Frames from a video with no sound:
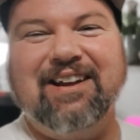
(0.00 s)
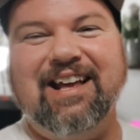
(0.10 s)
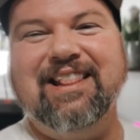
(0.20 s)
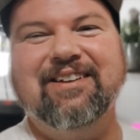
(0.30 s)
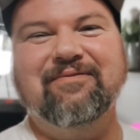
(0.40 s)

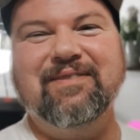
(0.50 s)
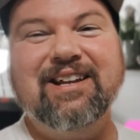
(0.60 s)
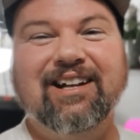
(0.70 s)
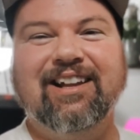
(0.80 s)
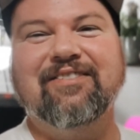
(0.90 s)
in the
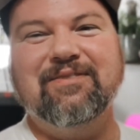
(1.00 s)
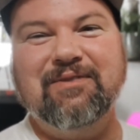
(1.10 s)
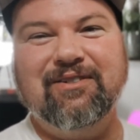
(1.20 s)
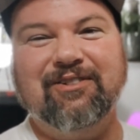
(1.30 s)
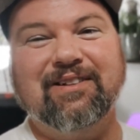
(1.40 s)
middle of the
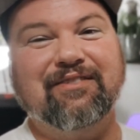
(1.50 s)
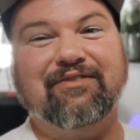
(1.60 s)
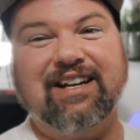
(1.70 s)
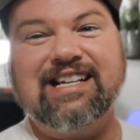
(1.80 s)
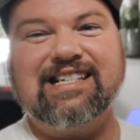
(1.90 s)
movie, one of the
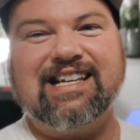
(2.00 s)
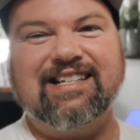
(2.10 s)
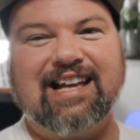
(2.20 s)
funniest things